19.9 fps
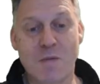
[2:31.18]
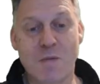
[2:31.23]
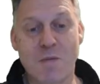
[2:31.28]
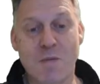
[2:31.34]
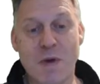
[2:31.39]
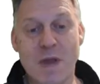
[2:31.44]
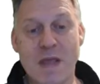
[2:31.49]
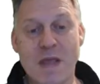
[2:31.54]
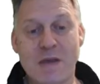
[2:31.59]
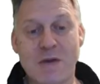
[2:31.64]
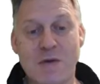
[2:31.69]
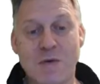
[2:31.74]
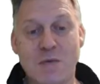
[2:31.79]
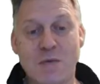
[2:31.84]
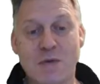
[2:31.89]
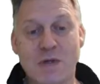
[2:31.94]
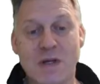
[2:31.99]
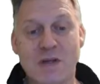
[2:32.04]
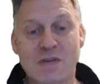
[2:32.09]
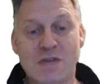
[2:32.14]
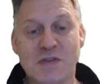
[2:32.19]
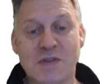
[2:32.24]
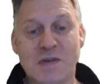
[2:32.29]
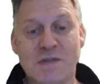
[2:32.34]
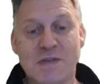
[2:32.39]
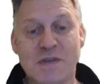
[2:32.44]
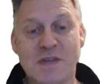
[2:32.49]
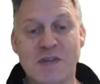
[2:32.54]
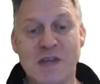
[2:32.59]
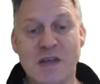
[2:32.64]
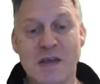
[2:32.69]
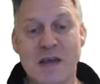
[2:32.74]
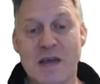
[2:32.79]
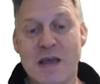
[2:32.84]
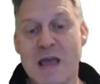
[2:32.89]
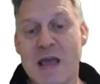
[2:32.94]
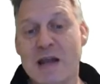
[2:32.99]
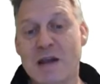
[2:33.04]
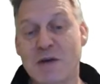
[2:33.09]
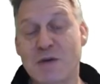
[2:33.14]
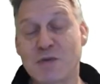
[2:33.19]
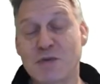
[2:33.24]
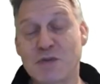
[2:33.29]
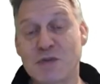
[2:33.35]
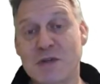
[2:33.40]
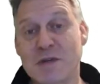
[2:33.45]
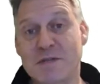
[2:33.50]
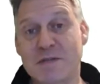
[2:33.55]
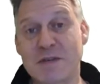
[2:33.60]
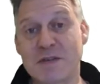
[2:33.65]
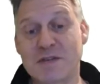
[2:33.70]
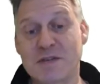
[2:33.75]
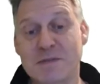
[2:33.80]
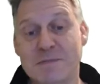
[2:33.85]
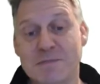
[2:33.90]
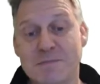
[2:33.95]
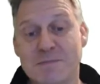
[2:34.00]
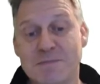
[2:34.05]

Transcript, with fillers: we called our service hello service,